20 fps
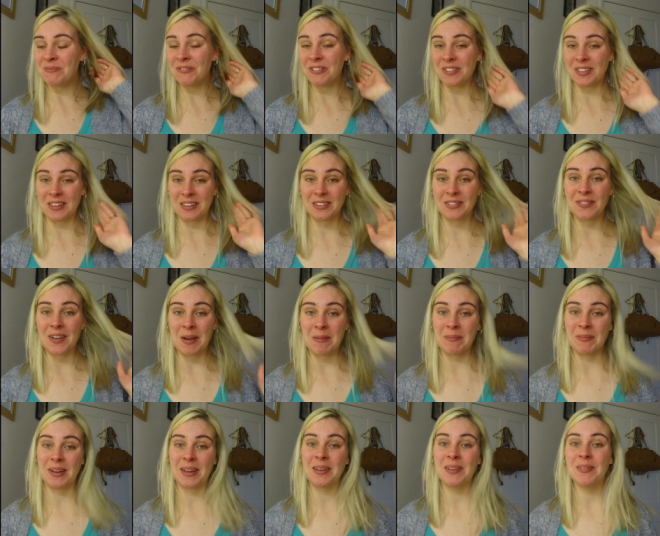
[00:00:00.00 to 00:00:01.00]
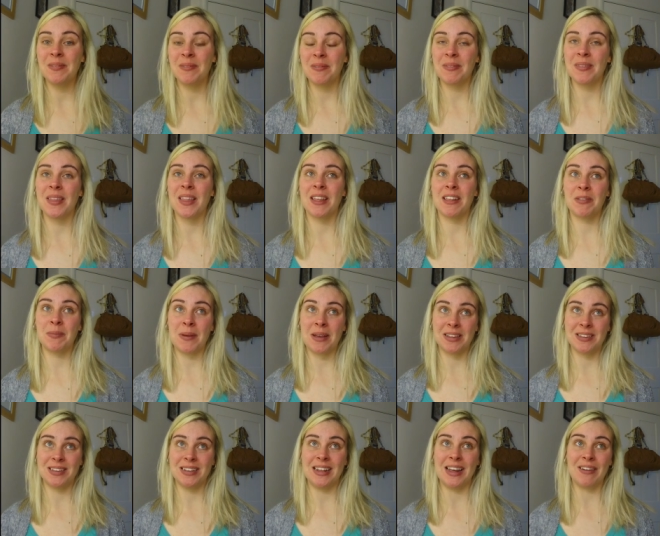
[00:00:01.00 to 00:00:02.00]
for this family,
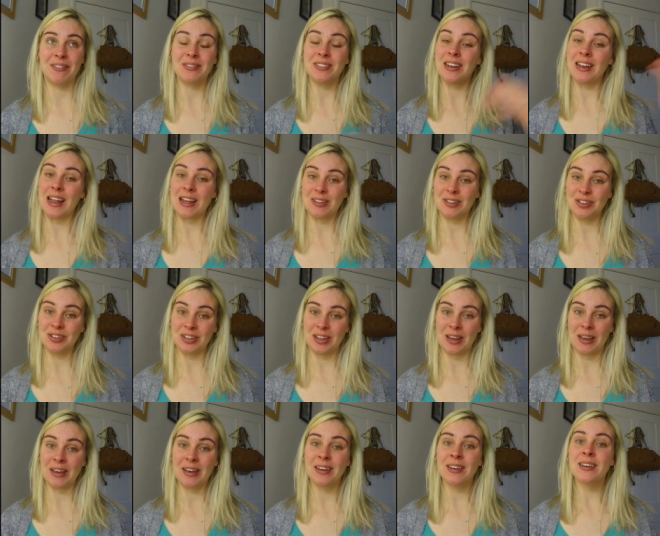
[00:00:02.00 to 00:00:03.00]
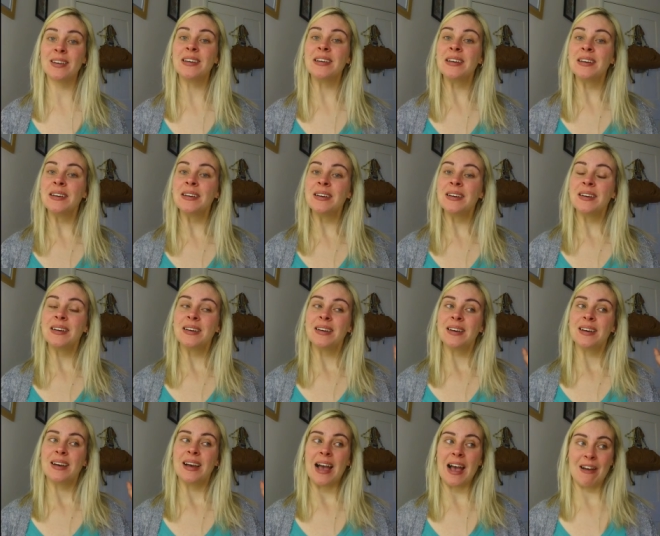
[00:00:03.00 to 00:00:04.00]
especially after last year,
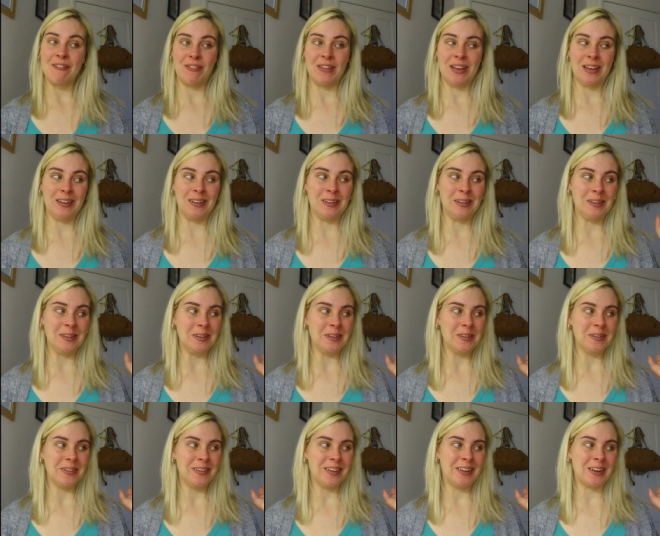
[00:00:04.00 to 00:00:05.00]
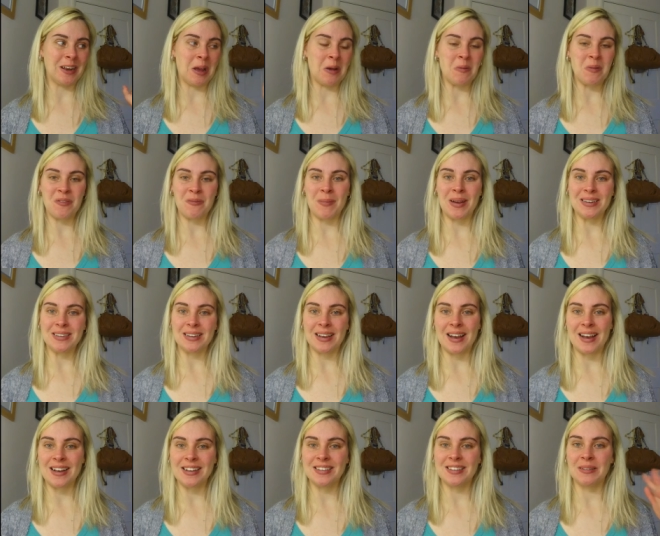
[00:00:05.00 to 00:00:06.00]
having, you know, with my
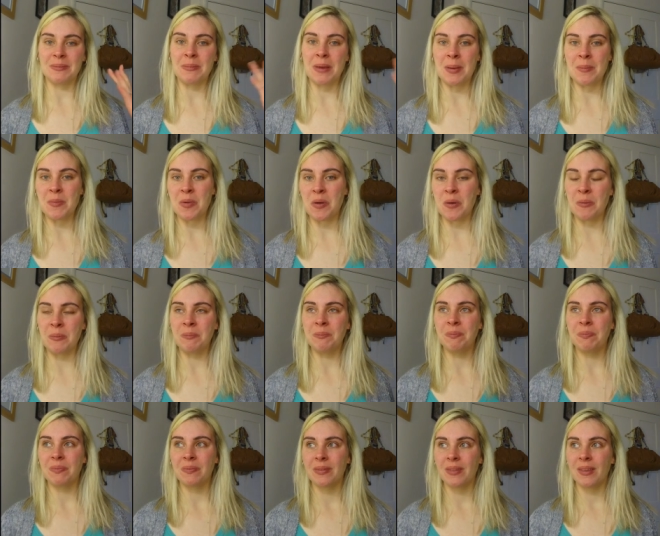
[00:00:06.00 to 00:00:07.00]
dad and my mum,